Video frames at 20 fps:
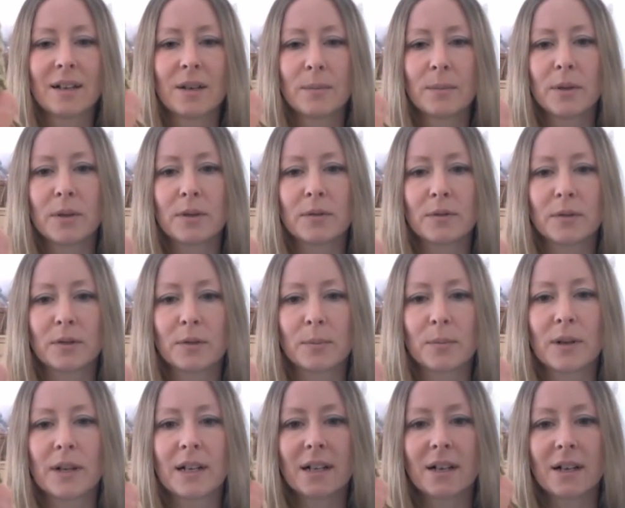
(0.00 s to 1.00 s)
beautiful
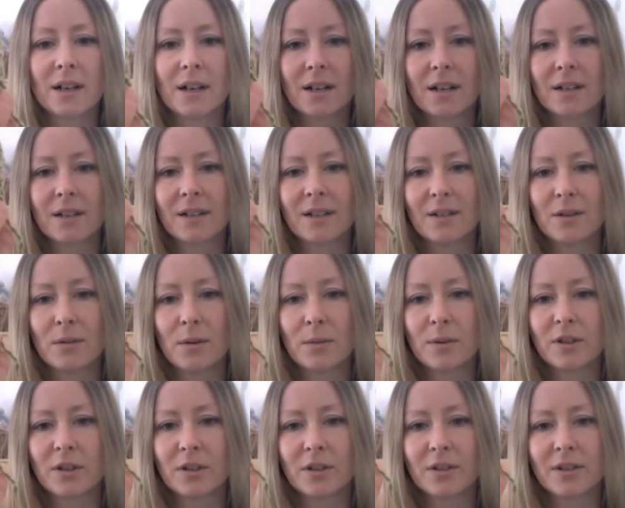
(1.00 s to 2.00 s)
spring colour. Oh, I
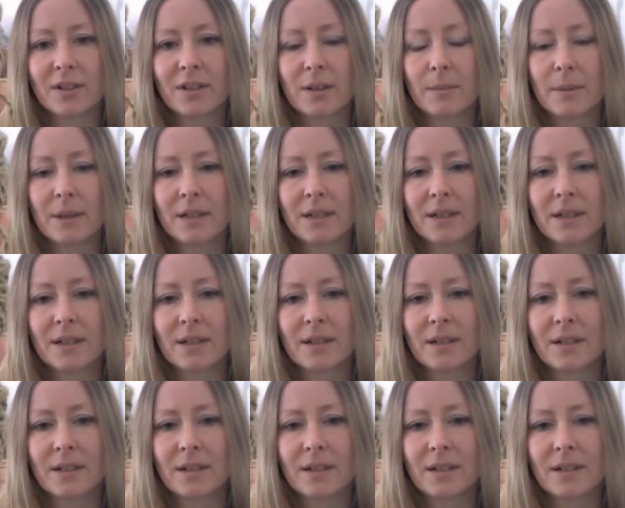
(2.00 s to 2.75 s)
wish you could see it better.